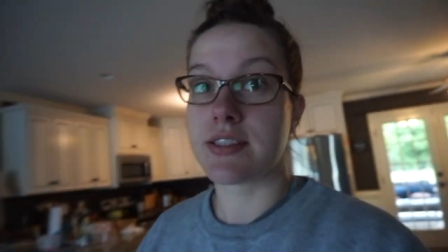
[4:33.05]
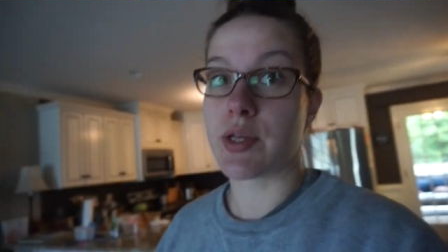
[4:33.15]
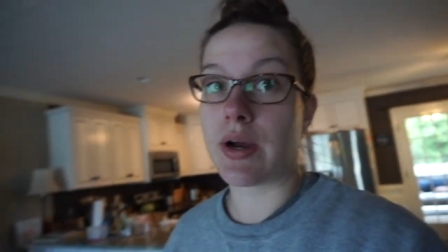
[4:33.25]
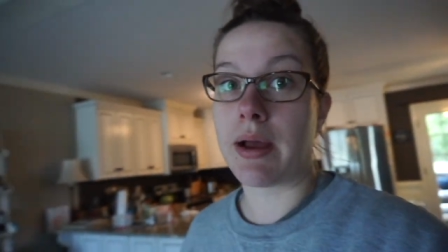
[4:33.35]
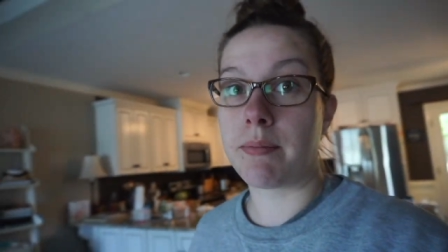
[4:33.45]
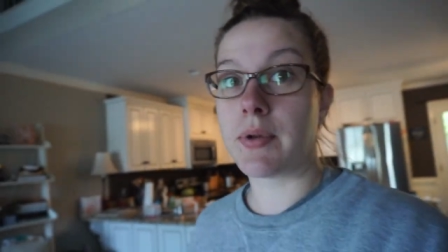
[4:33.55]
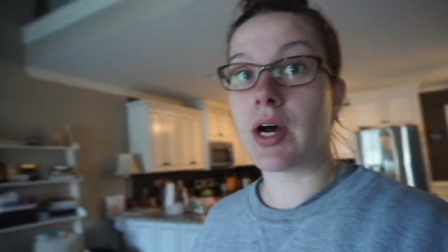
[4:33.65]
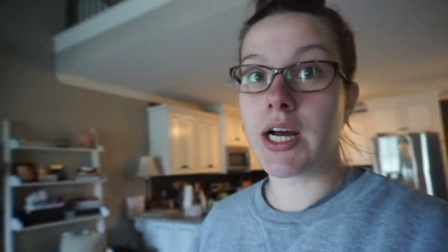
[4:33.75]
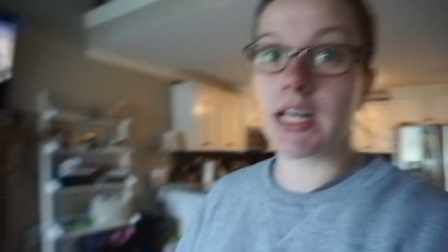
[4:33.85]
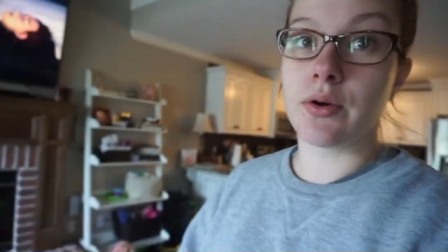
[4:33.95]
So I'm
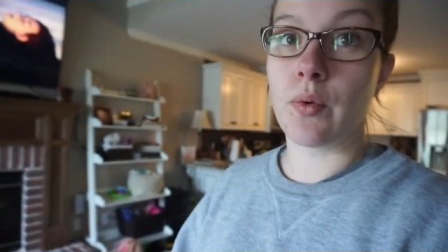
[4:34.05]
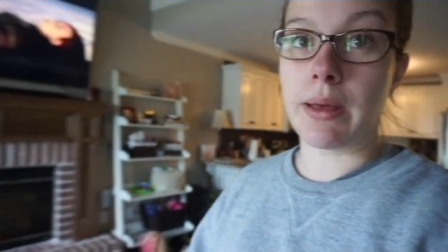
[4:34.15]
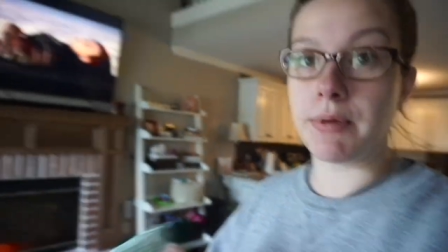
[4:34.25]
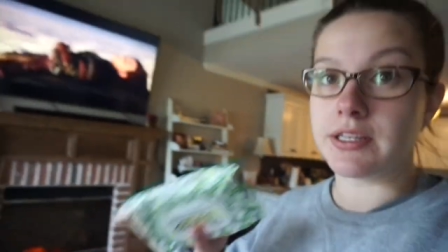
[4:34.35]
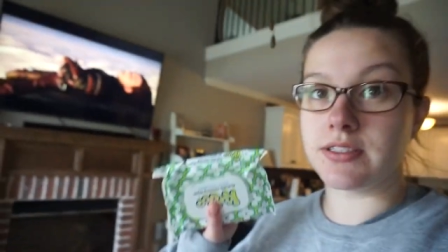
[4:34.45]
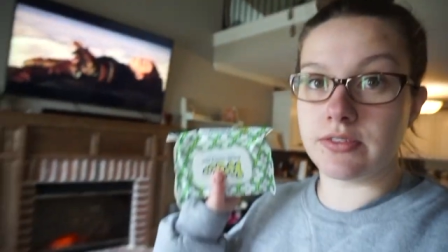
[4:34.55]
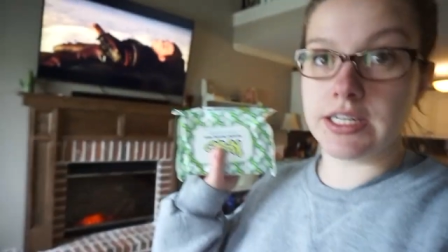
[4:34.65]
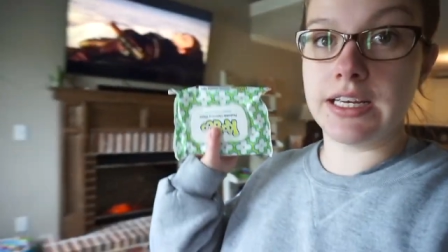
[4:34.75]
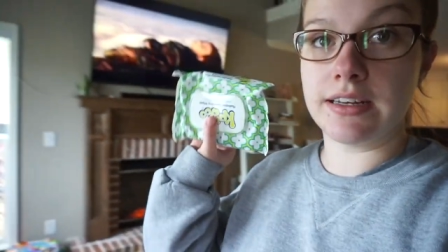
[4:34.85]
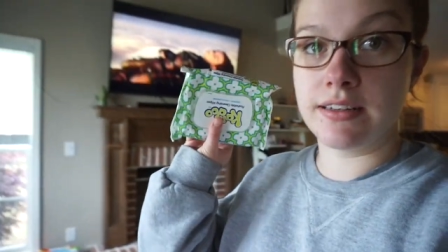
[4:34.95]
on wiping
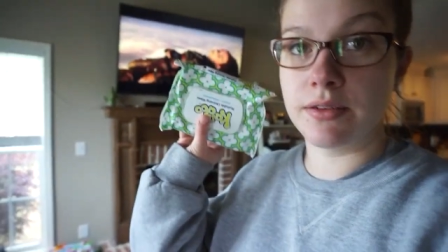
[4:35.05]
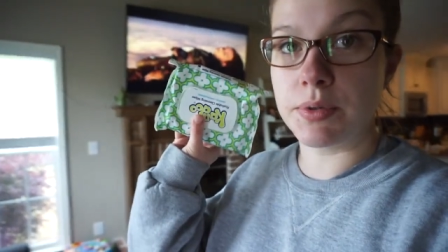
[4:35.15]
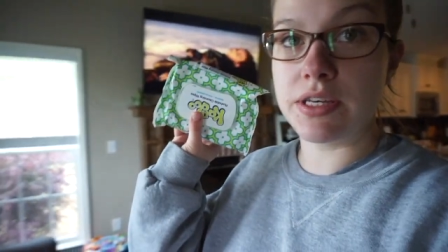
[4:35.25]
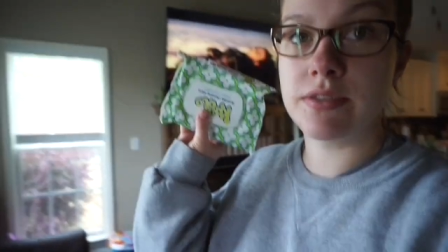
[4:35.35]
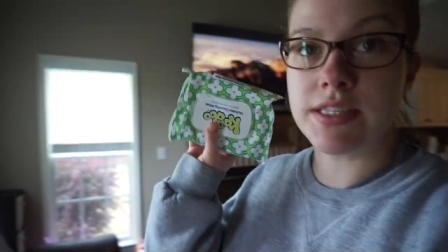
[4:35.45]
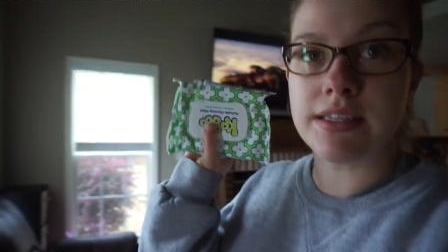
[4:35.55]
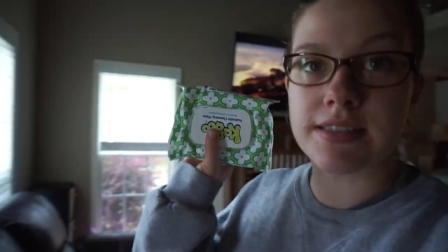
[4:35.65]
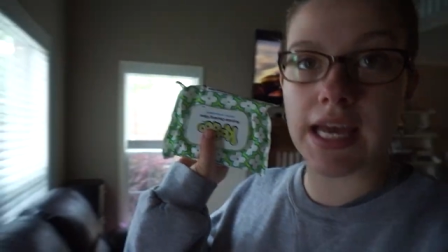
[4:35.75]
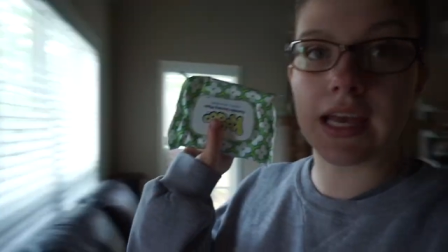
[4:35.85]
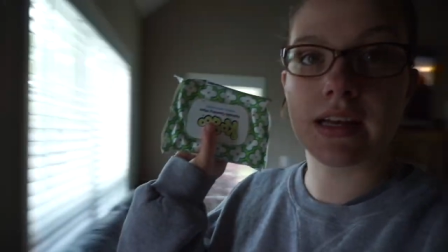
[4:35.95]
duty. We use
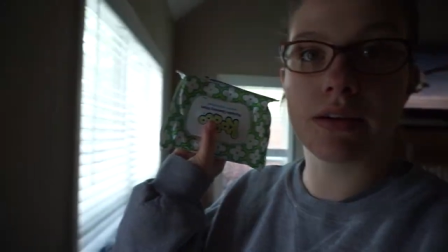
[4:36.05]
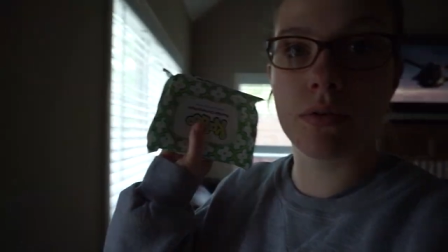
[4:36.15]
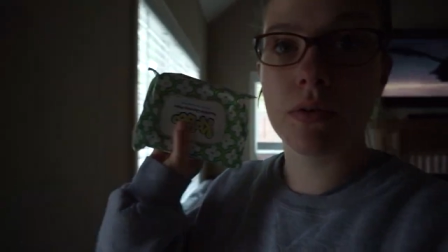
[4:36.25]
these, like,